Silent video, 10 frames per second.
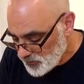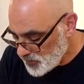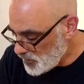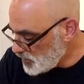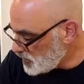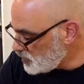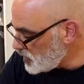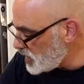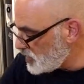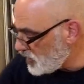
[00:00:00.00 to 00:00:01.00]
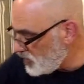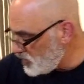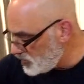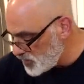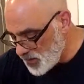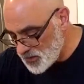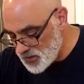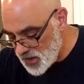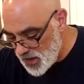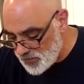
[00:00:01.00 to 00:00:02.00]
Put a little breadcrumb on
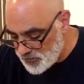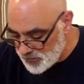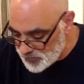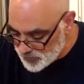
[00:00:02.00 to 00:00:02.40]
top.